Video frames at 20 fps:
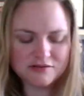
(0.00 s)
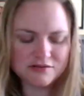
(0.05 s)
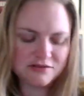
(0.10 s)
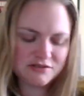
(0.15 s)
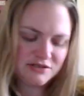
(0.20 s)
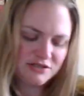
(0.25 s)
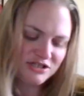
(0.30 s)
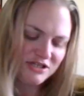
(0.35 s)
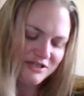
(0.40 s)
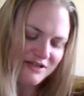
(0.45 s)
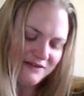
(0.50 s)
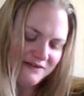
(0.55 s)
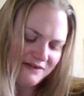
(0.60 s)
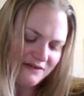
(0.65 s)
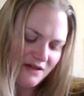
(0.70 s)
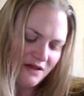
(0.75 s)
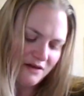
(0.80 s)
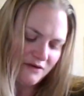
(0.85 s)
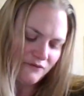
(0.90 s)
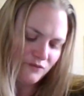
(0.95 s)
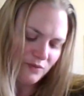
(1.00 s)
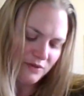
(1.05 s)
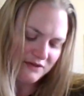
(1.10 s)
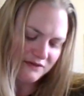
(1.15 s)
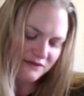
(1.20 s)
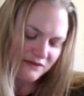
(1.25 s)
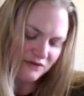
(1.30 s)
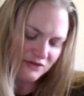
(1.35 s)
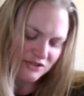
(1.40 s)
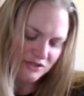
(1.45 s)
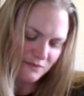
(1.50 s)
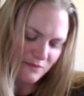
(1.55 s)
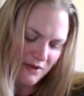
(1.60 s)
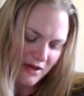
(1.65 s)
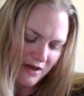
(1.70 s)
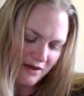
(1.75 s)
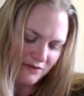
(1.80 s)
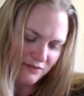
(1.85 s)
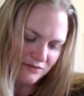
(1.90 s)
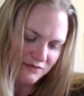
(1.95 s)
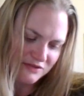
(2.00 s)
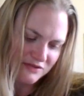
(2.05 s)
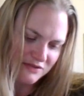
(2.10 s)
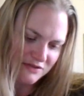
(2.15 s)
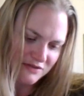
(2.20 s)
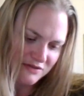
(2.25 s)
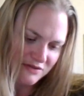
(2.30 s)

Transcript: She does a lot of research about